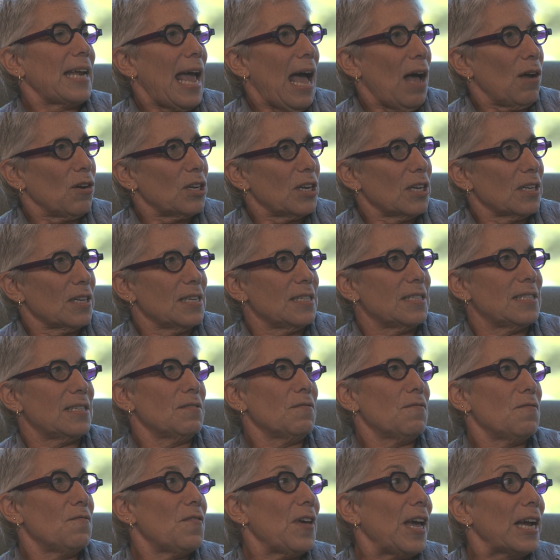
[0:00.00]

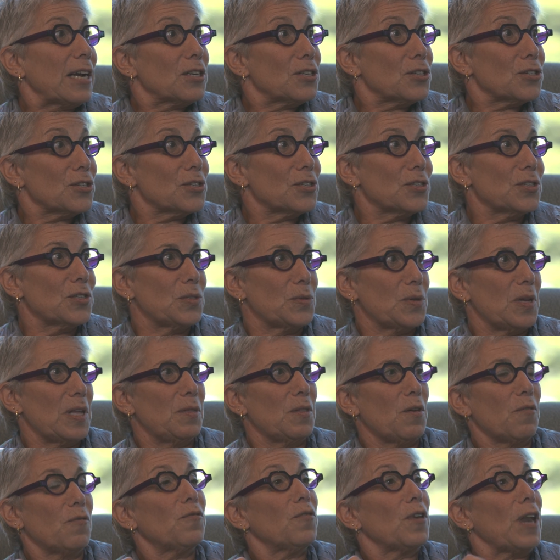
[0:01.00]
calculus and vectors
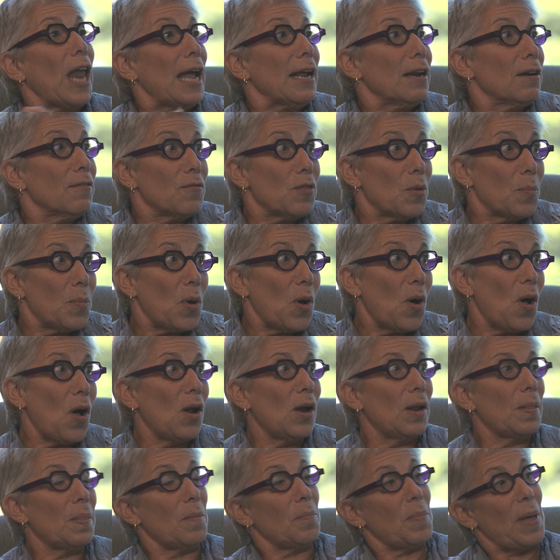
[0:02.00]
in the flight of the
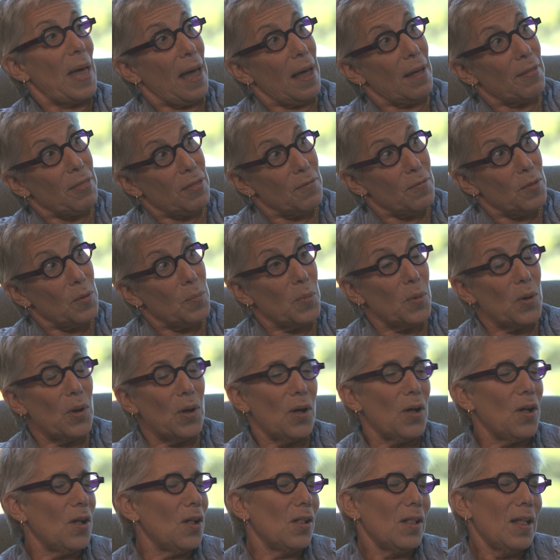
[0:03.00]
ball and the path of the
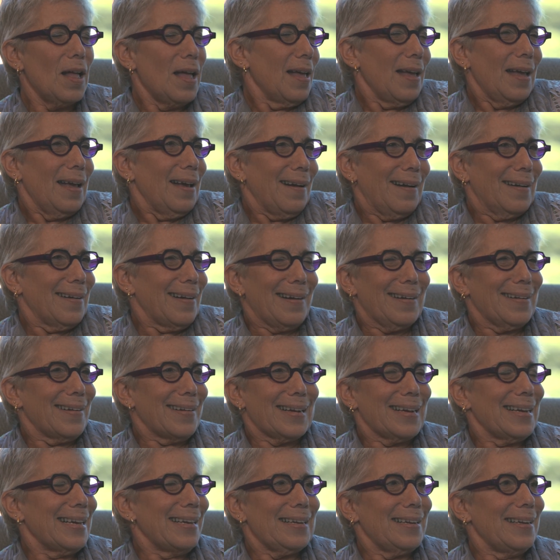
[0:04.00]
ball.
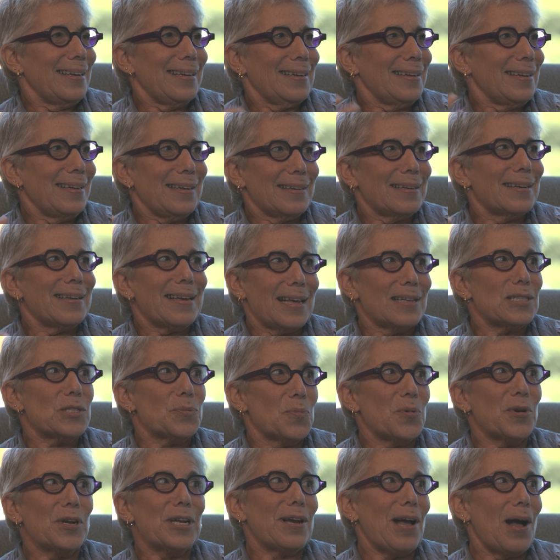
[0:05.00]
Uh, it, it,
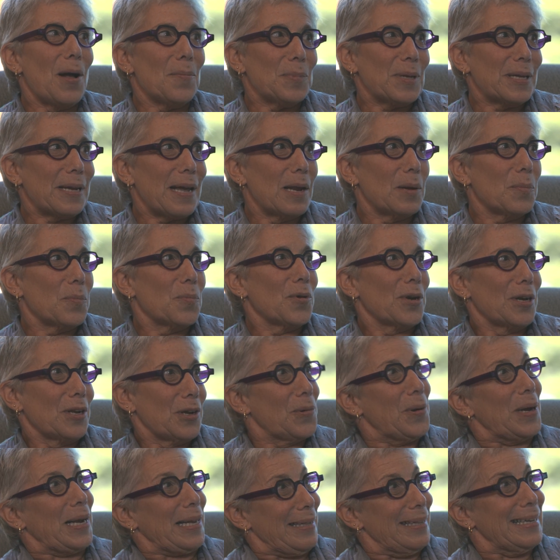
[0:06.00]
gets pretty complicated
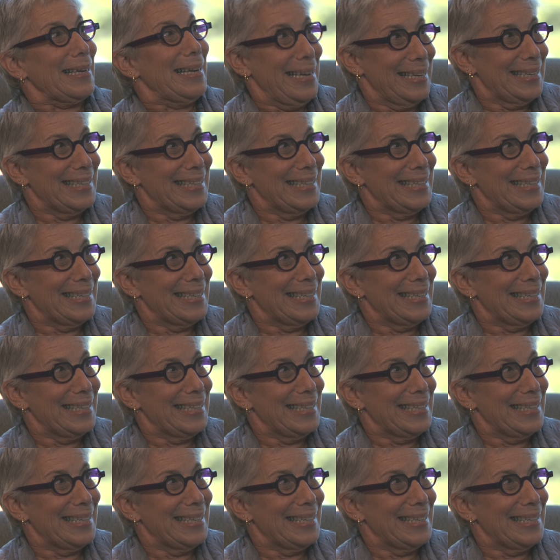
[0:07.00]
pretty quickly.